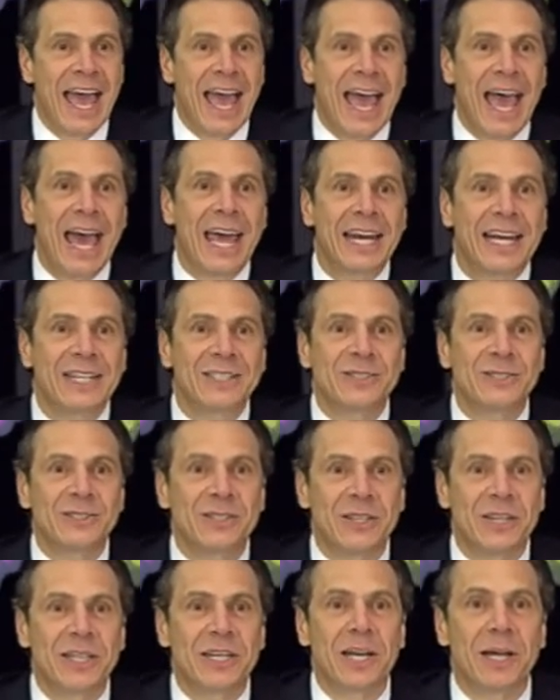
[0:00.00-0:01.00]
And listen
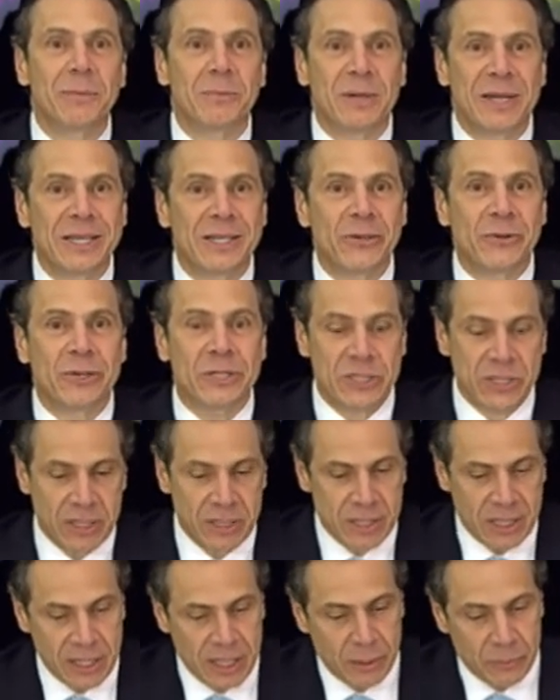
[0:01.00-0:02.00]
to the increase
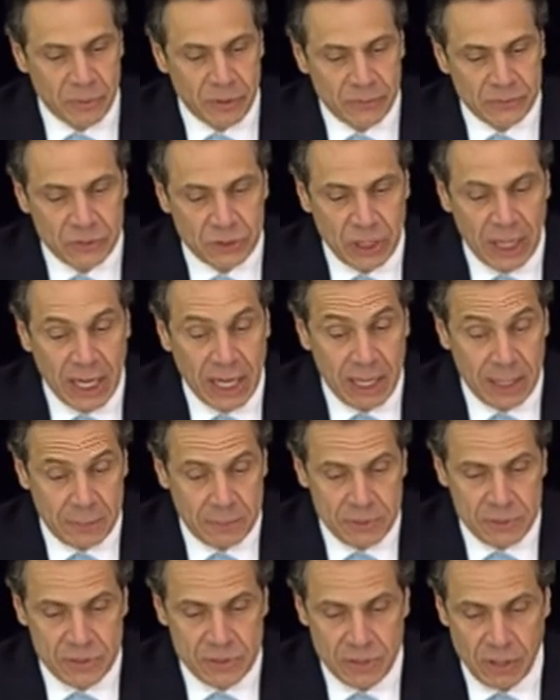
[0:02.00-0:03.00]
in the number of
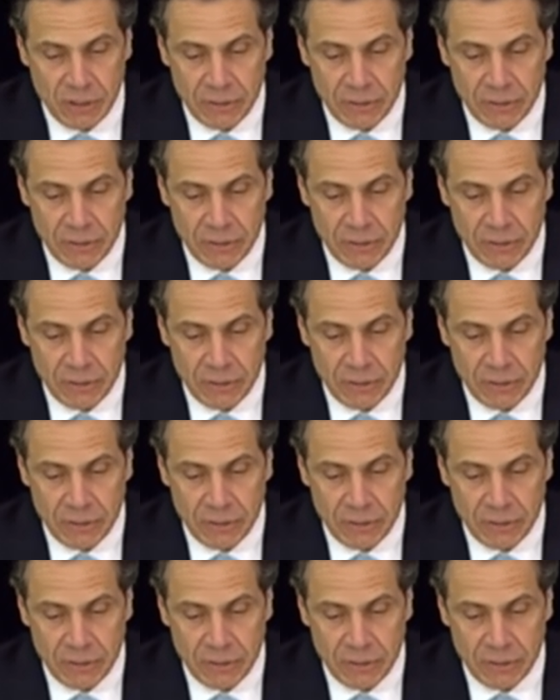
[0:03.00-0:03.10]
jobs,